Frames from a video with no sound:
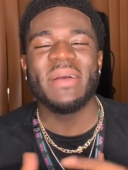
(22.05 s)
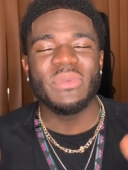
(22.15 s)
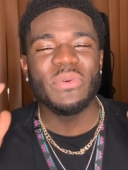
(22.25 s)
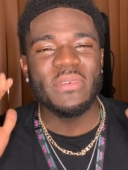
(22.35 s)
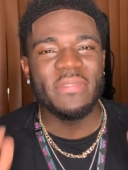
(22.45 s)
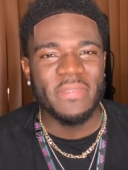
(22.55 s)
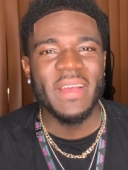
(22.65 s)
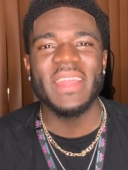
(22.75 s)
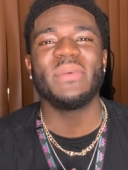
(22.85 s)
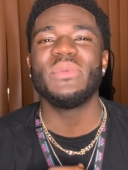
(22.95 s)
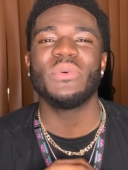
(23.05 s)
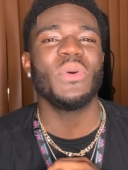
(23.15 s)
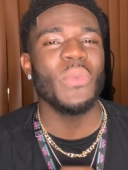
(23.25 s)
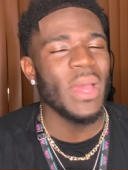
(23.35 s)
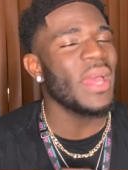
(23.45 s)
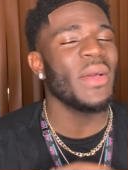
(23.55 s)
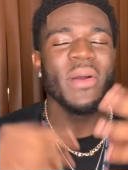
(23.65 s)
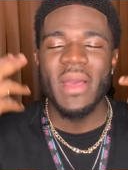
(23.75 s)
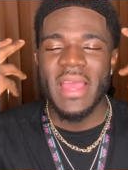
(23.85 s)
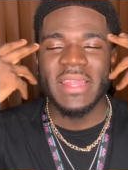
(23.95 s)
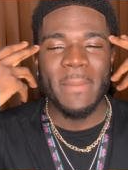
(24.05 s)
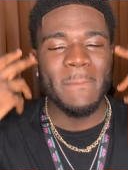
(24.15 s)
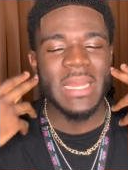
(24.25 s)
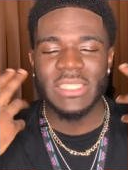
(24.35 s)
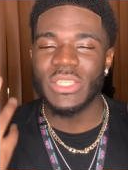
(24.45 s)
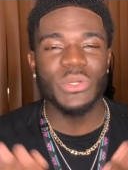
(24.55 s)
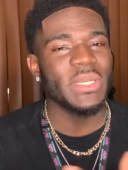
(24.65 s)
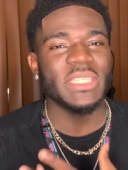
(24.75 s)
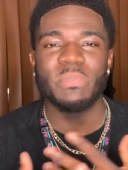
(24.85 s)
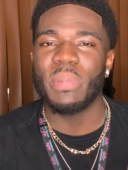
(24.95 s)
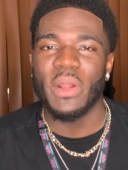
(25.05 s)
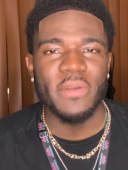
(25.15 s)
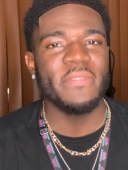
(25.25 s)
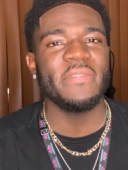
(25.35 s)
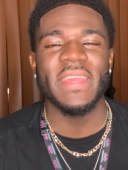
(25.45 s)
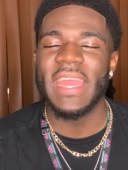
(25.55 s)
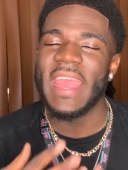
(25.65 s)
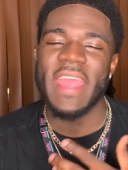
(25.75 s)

I'm doing fine. I'm doing well. The mental is perfect.